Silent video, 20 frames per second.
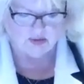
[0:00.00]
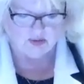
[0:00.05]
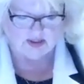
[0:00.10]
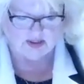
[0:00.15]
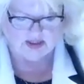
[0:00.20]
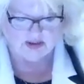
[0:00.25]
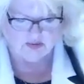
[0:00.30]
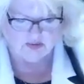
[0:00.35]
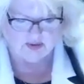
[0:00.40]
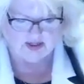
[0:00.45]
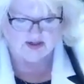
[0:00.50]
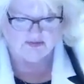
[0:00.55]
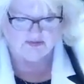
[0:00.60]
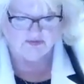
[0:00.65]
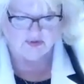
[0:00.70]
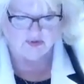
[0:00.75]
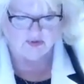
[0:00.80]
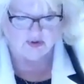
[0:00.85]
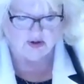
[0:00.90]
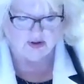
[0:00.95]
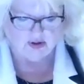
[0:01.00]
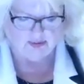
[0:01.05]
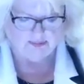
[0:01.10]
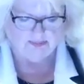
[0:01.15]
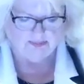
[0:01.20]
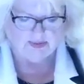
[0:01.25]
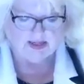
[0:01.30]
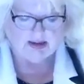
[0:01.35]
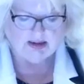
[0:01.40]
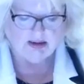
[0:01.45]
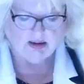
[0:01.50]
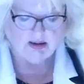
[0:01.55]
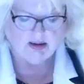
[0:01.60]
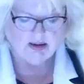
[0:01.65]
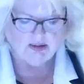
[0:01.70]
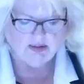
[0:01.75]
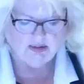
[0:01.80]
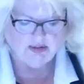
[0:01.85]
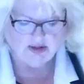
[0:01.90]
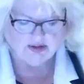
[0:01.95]
2024,
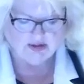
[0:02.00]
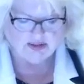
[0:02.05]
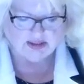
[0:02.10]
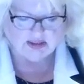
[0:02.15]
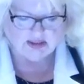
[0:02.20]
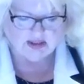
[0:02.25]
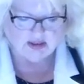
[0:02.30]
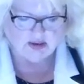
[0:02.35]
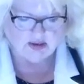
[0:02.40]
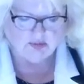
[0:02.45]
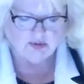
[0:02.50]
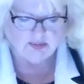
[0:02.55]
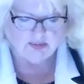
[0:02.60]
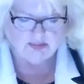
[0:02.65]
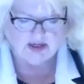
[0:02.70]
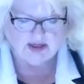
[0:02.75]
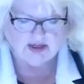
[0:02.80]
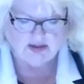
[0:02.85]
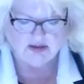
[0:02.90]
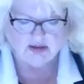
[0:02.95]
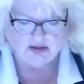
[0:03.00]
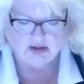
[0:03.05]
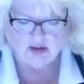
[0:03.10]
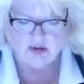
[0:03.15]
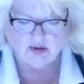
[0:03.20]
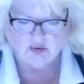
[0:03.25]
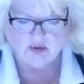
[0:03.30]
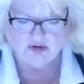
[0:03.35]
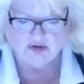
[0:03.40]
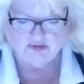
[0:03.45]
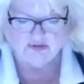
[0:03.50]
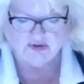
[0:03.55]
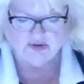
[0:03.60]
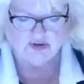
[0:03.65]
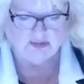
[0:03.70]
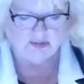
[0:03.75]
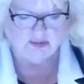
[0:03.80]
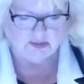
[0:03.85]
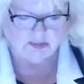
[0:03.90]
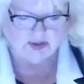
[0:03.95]
there still remains no
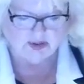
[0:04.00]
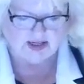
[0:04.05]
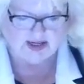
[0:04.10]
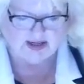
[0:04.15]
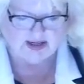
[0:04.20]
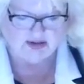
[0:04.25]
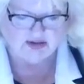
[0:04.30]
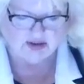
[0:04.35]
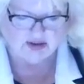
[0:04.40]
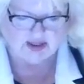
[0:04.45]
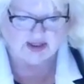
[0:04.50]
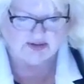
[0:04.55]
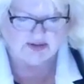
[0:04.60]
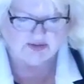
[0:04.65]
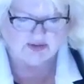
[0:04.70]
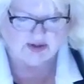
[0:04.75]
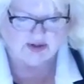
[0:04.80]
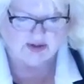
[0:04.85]
confirmed plan to get